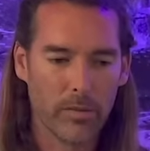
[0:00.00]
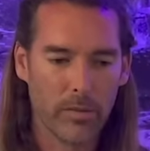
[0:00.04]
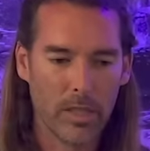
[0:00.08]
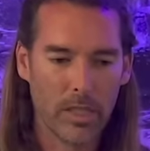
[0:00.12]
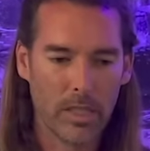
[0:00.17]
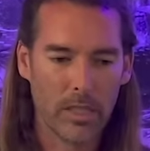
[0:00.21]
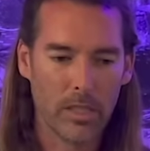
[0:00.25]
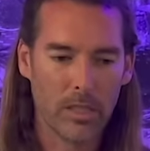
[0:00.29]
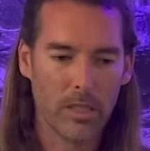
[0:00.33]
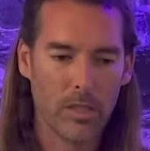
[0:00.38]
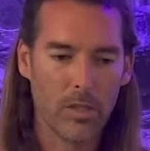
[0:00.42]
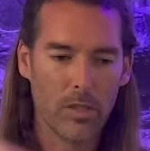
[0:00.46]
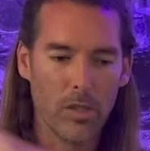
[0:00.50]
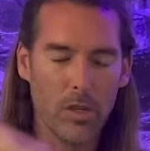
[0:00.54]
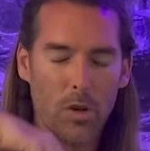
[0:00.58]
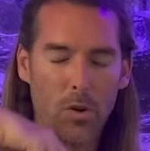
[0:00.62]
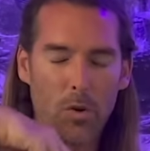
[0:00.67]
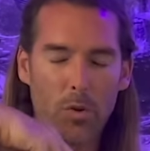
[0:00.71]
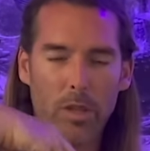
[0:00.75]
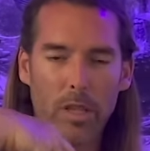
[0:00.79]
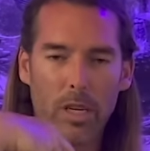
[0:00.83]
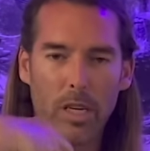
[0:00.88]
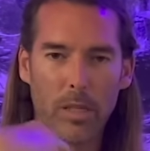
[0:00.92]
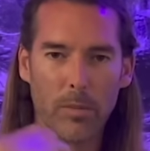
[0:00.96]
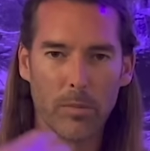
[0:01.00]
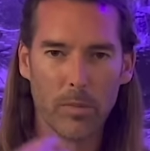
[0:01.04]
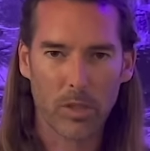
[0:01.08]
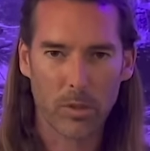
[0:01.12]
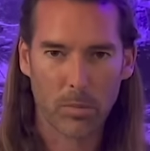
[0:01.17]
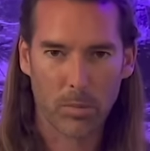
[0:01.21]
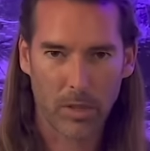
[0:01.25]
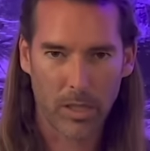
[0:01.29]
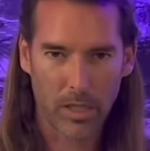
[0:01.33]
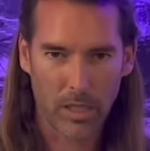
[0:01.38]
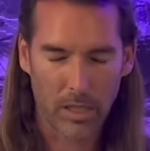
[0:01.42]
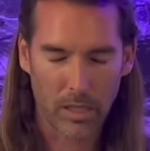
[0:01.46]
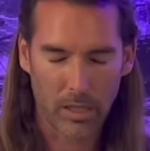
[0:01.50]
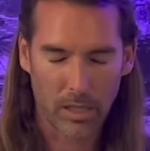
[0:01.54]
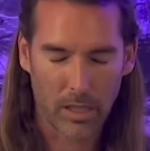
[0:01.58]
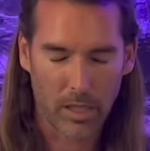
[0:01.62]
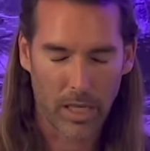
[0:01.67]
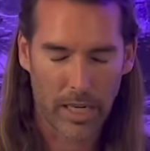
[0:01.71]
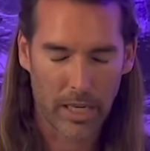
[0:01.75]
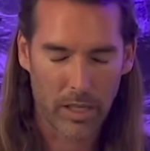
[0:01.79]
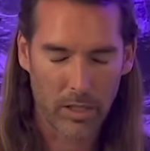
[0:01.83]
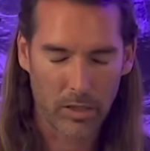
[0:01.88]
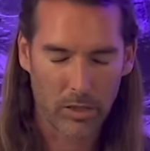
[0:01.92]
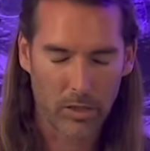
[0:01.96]
Ian, know that I'm just playing a
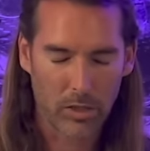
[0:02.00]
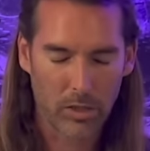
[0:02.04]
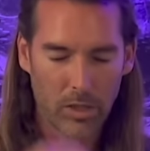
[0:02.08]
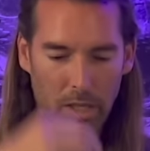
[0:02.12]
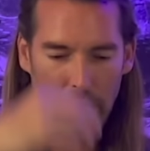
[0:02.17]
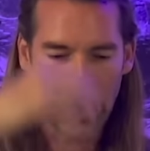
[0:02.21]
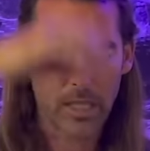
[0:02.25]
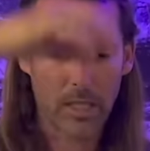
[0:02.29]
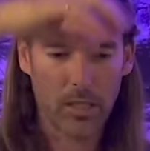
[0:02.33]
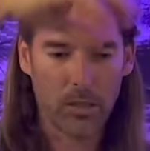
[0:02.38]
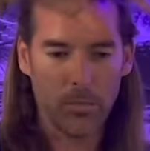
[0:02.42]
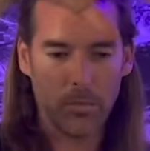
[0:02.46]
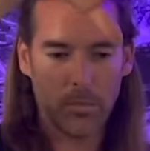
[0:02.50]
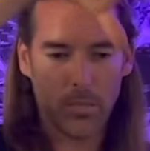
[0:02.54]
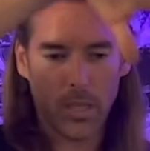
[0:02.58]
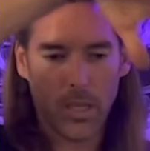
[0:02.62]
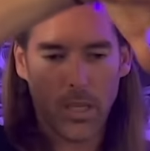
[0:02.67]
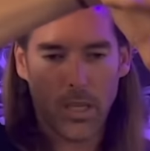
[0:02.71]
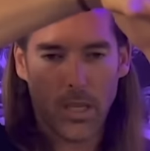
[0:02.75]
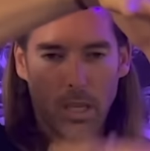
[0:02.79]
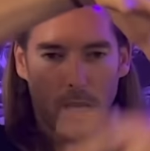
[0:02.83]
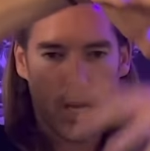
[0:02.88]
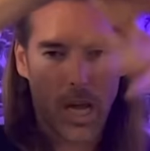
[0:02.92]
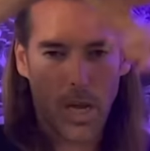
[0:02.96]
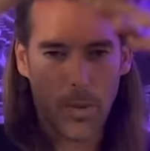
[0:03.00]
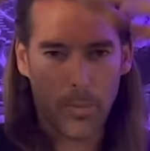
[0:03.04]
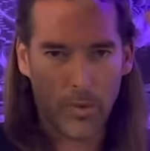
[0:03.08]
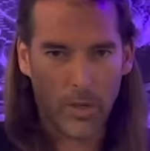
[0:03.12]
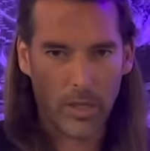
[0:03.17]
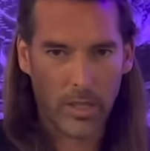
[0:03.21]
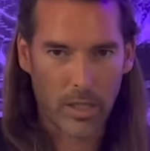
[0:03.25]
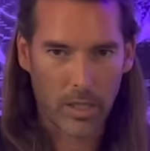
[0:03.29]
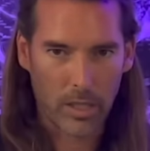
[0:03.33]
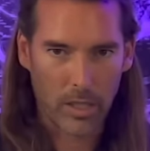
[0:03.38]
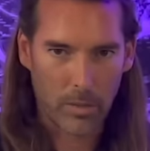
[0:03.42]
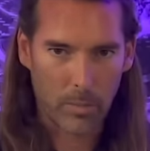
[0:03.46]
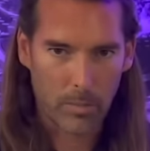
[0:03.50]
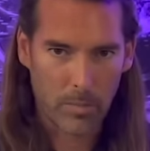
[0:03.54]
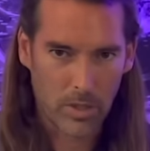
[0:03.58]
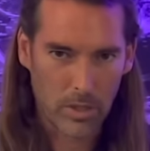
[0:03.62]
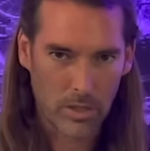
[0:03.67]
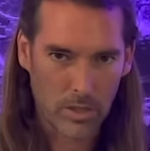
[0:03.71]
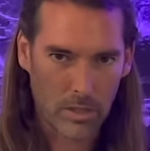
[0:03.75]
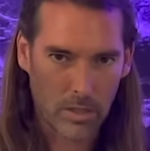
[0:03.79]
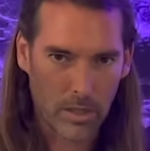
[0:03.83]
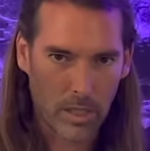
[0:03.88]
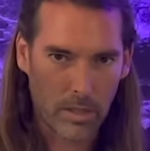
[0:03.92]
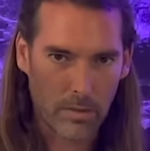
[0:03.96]
character, and I'm operating on a
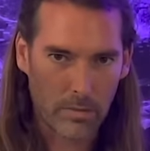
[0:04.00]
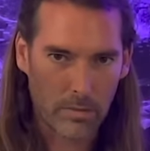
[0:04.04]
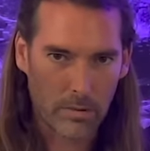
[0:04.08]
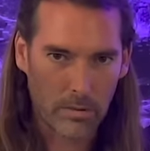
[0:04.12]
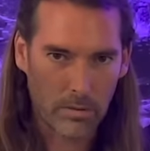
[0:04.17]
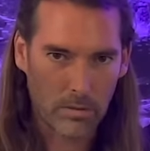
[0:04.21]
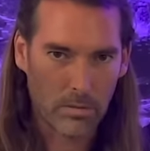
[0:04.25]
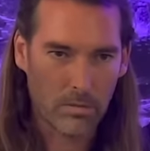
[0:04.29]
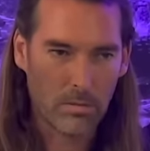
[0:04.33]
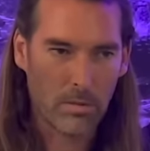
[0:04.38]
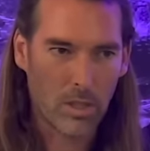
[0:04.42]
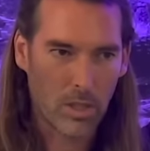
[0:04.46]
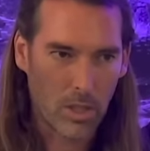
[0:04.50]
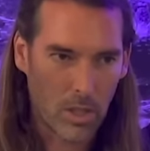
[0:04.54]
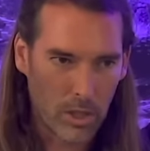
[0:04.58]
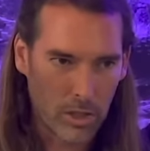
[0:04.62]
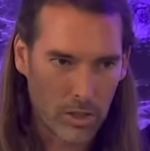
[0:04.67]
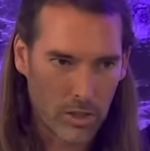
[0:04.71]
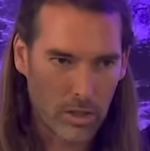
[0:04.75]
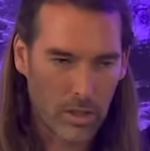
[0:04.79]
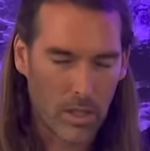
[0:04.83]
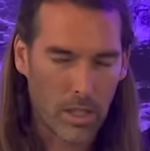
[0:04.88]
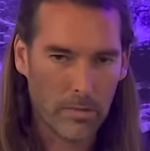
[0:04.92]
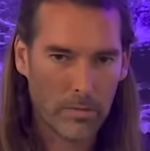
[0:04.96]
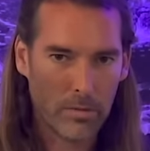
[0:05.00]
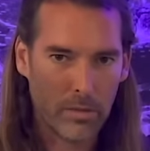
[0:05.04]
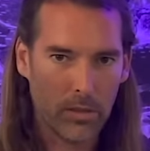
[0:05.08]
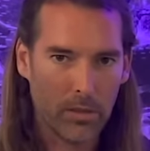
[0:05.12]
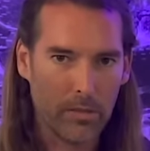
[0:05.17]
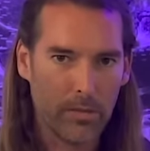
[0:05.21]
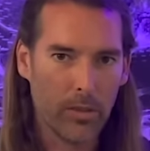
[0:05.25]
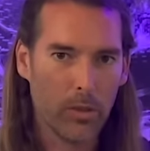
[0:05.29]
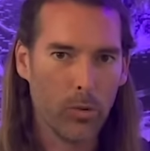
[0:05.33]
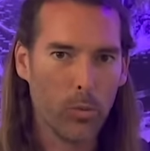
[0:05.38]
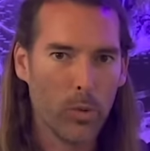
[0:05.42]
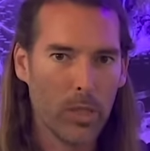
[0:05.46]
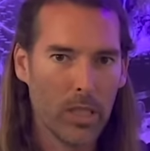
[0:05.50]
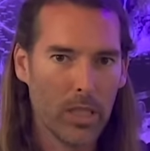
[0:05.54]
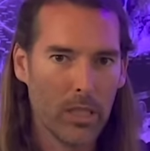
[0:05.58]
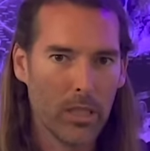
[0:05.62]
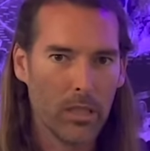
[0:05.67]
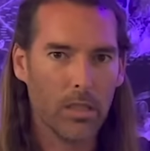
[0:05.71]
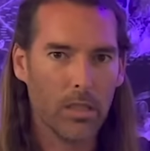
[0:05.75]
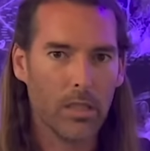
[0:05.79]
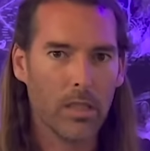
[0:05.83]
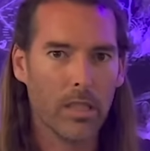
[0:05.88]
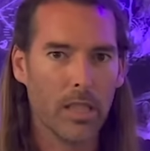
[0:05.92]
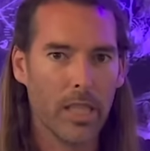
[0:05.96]
much level, larger level of the we,
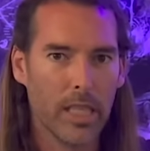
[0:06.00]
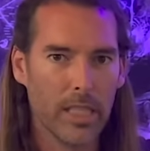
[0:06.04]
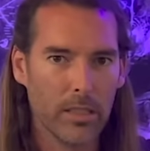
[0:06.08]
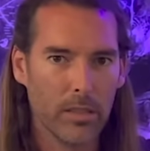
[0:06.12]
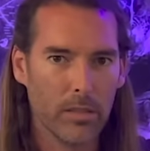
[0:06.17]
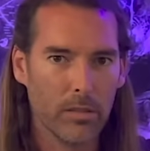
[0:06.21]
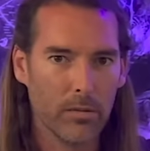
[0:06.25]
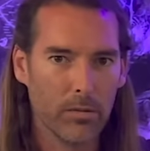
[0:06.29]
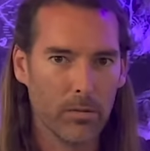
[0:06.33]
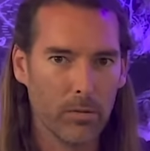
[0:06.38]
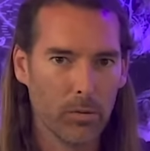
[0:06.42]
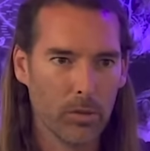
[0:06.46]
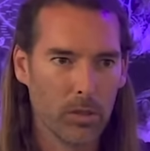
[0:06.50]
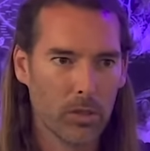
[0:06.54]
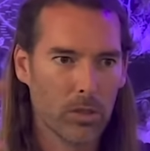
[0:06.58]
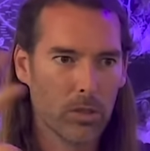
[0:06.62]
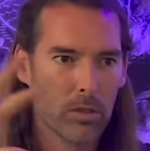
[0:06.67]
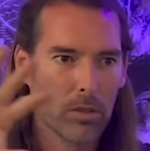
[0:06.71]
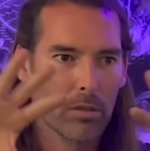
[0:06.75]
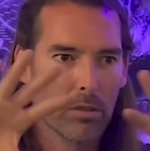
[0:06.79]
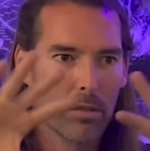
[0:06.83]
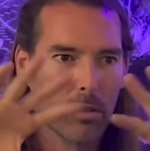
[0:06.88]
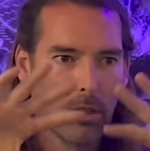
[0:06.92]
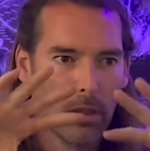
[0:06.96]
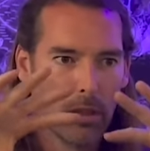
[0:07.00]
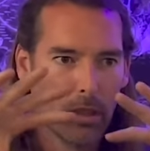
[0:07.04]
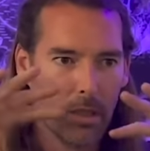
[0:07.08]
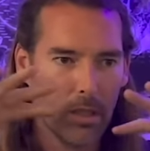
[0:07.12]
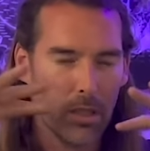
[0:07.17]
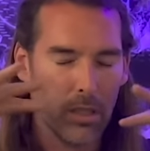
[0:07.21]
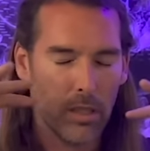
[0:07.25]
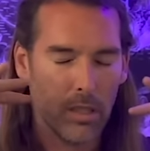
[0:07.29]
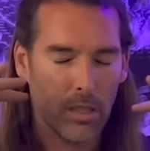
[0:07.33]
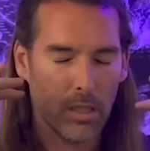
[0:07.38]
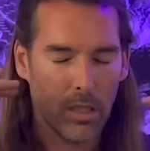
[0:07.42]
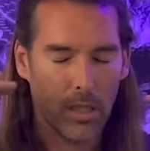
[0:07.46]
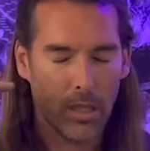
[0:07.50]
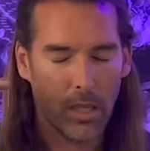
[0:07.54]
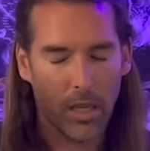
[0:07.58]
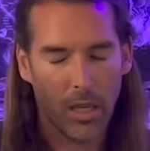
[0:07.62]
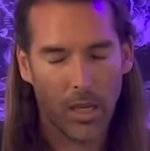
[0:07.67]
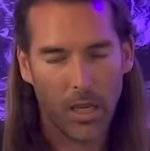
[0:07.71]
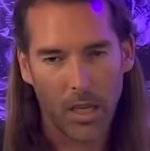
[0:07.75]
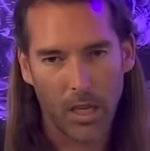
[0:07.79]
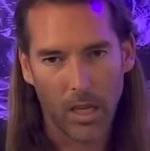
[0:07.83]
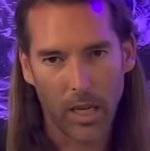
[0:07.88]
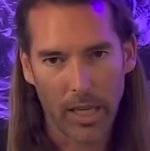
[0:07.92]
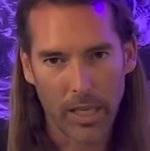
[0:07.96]
collective, which
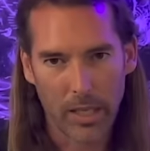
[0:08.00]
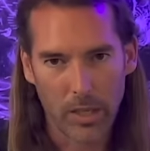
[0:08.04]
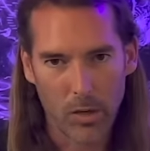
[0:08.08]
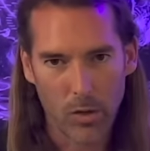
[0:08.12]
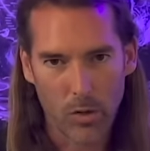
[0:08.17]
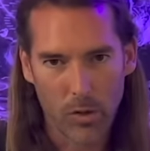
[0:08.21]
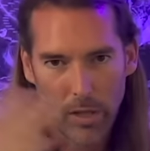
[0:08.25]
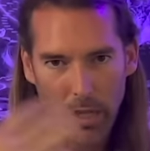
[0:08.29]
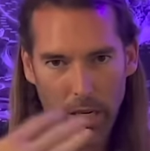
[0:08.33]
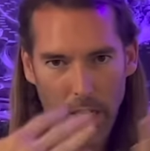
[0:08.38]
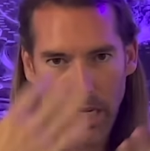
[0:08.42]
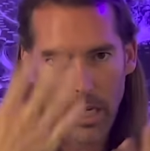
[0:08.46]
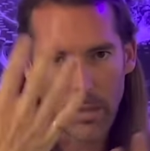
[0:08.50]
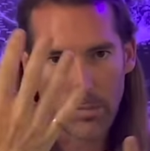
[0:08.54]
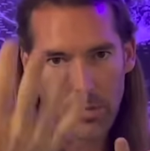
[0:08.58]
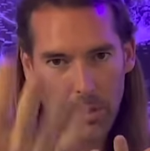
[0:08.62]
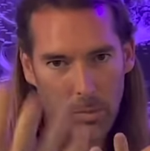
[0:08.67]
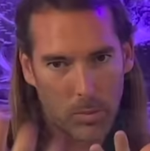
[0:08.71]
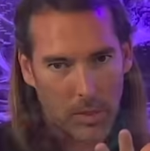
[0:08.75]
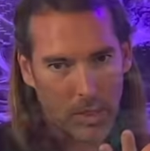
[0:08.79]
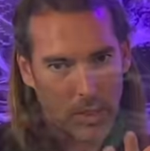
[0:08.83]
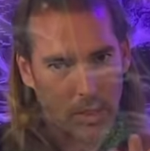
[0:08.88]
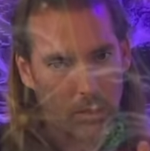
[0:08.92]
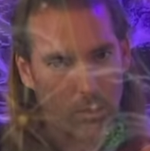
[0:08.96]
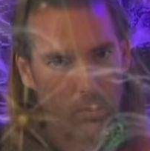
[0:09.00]
I know that I'm speaking